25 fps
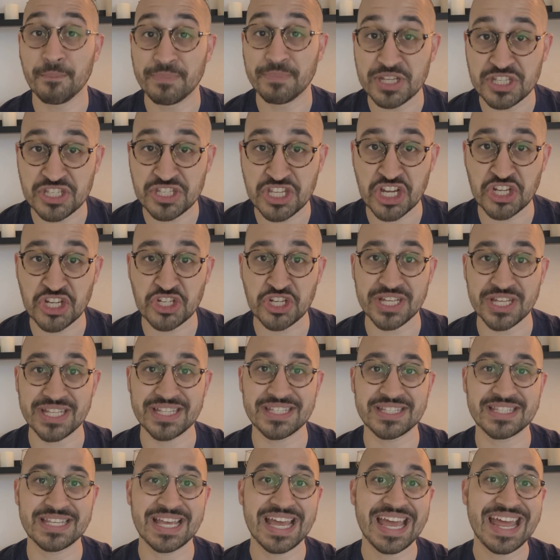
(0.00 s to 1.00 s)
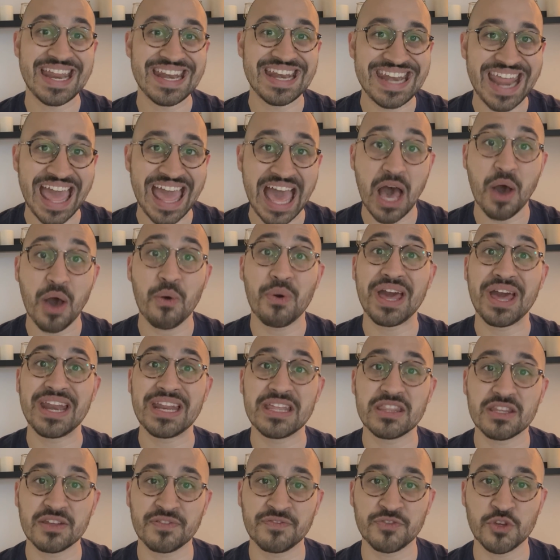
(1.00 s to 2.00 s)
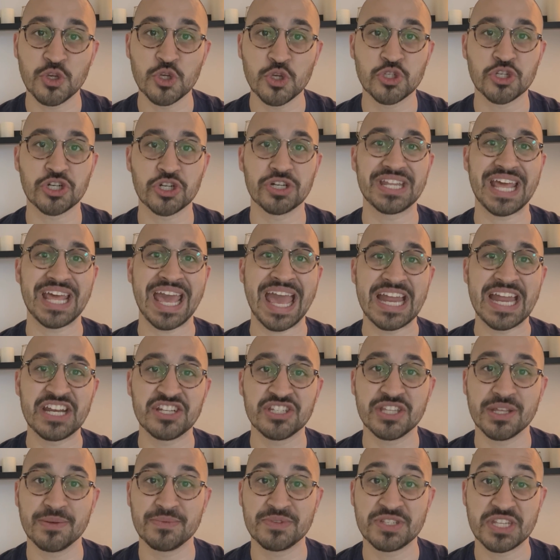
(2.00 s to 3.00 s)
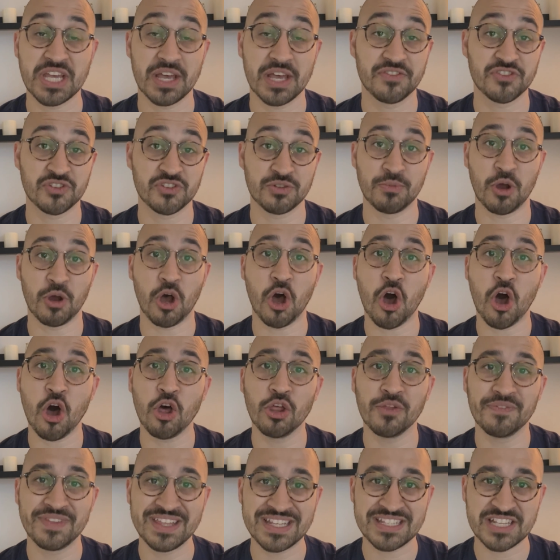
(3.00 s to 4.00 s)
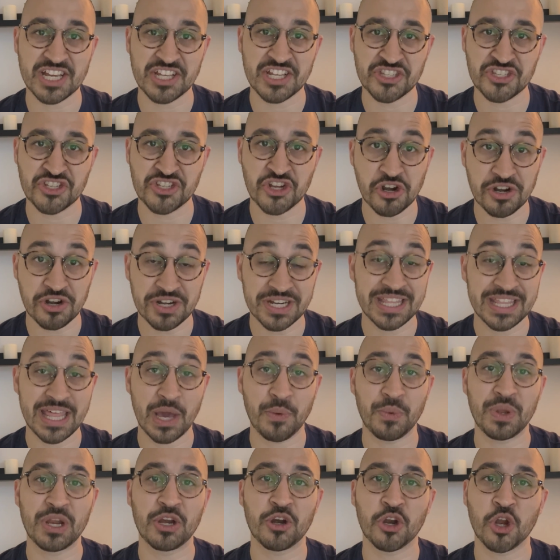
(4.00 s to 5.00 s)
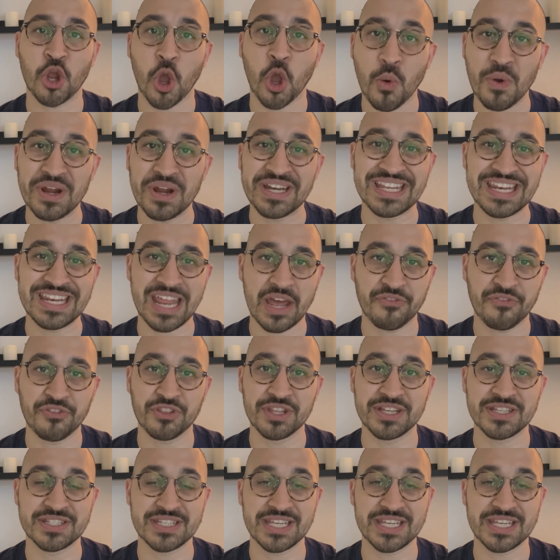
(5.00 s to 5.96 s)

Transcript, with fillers: positions now and in the future to hedge themselves from all this uncertainty that we are going to definitely